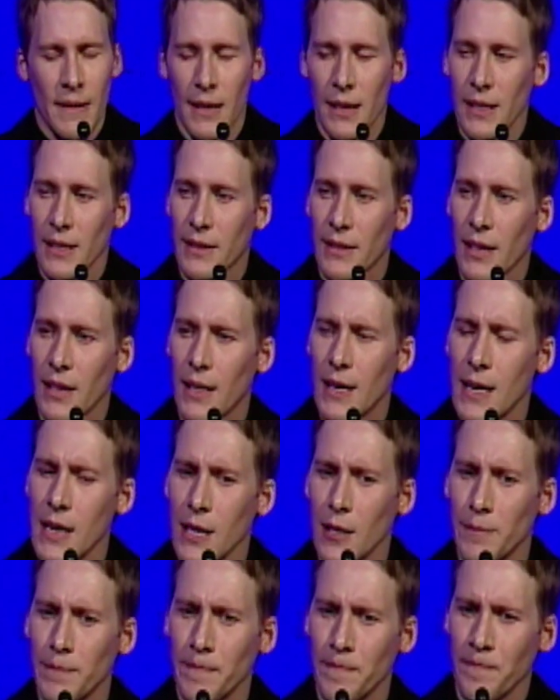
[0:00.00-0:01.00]
I said,
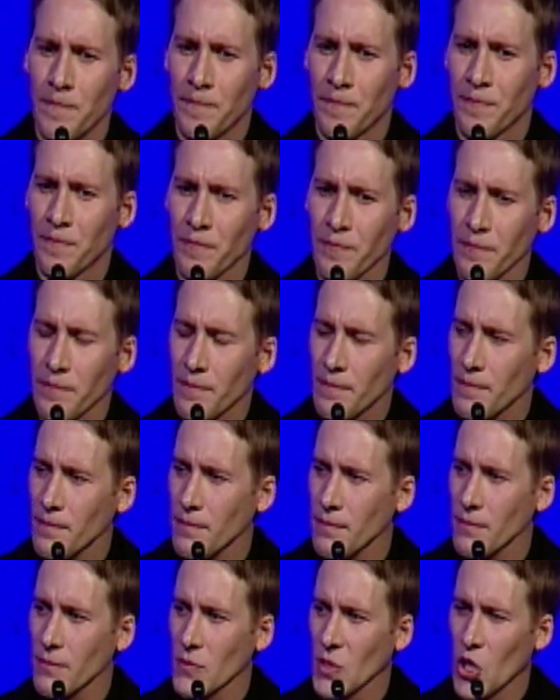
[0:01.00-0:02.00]

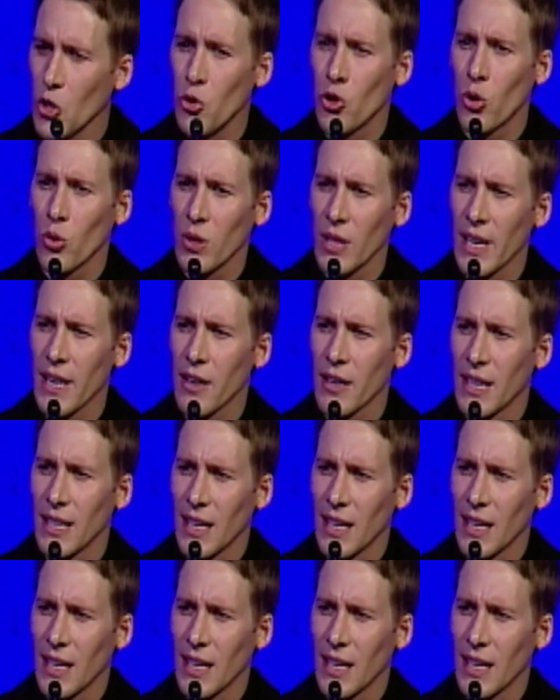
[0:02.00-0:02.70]
you know Larry.